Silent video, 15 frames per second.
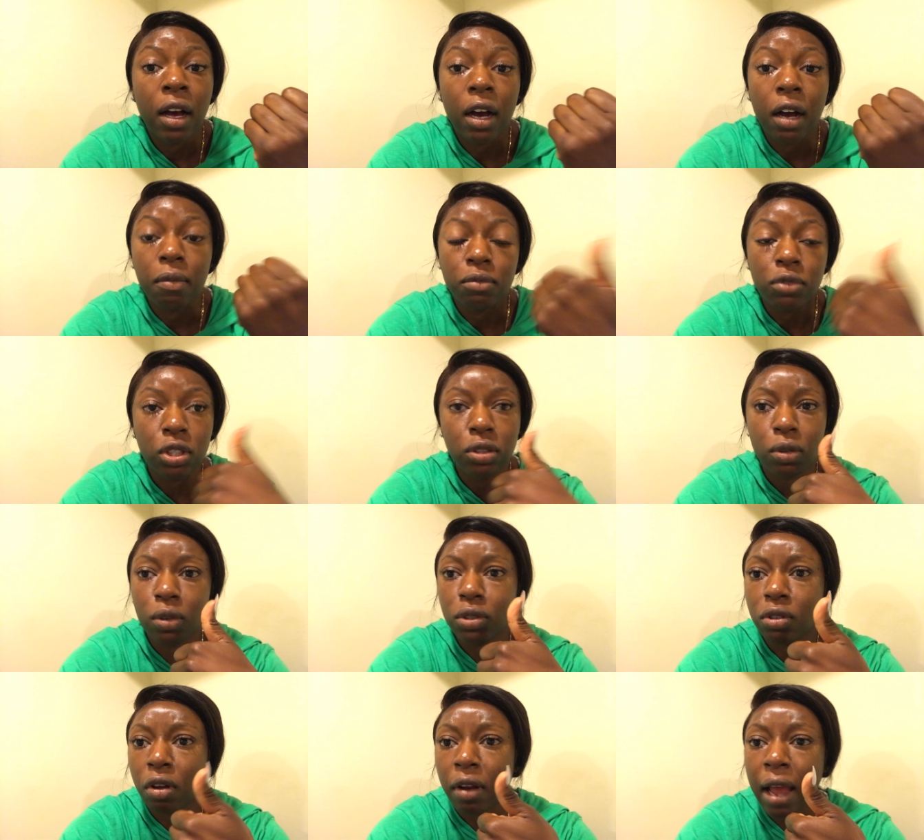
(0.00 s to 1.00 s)
Um, she's
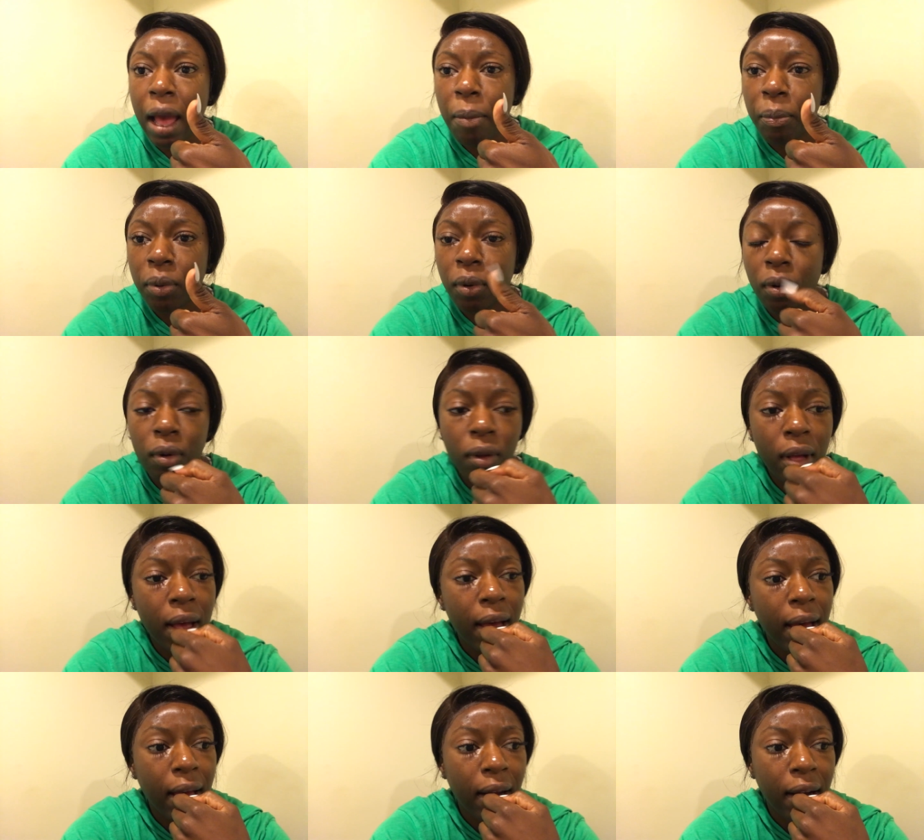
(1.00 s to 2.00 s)
also on Apple,
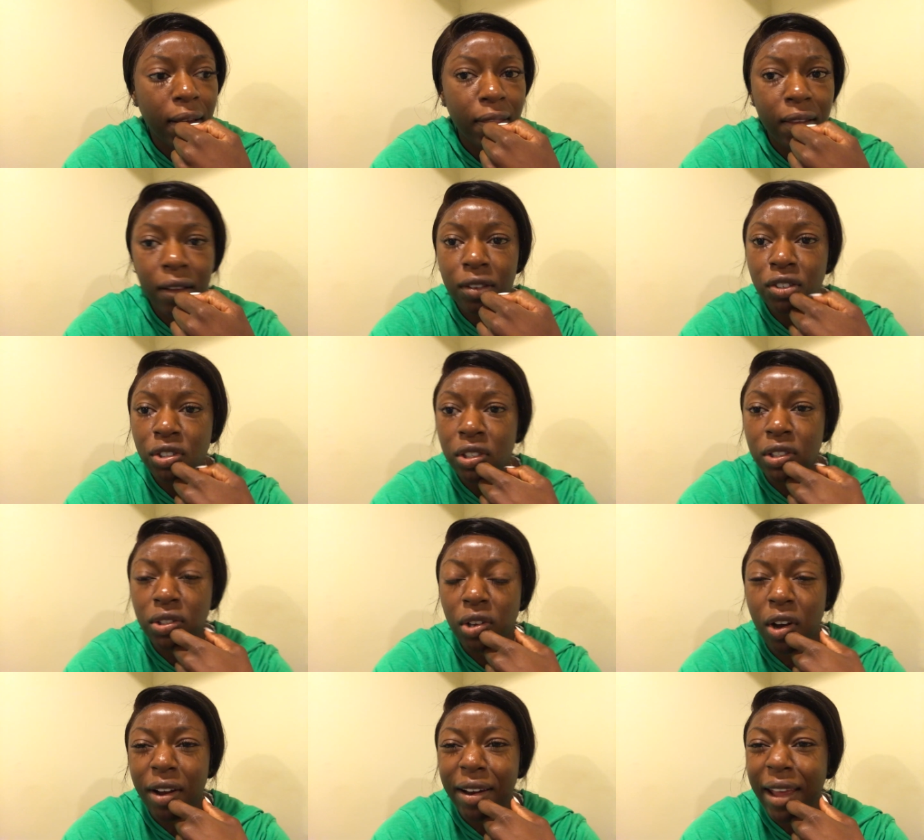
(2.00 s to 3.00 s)
and I think she's
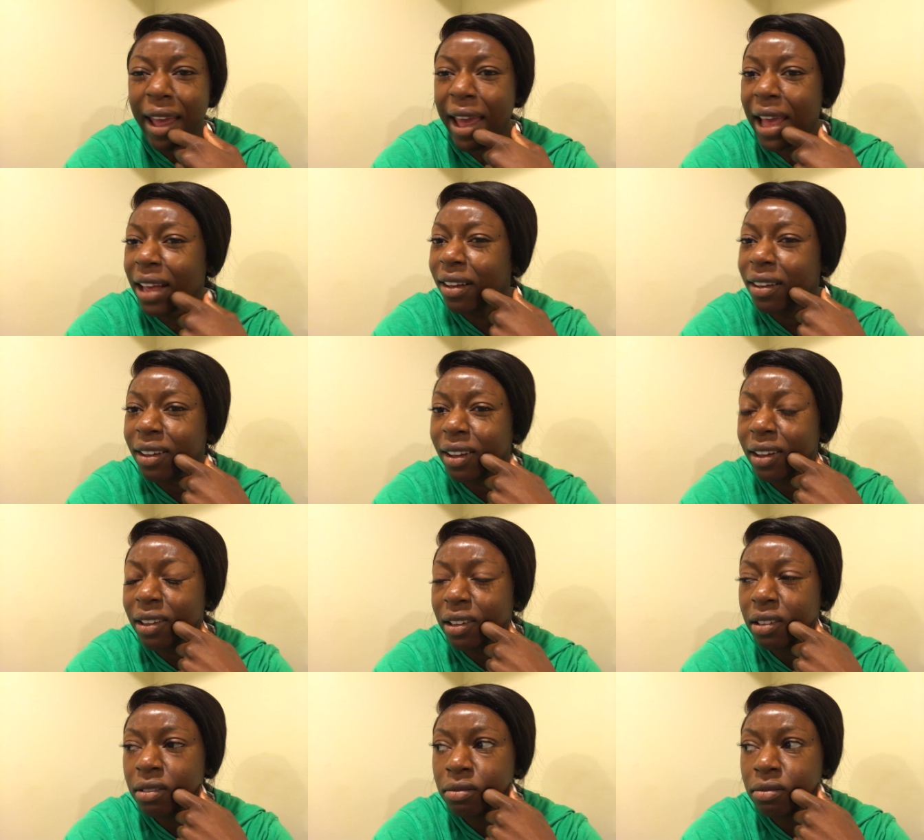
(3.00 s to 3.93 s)
on Anchor.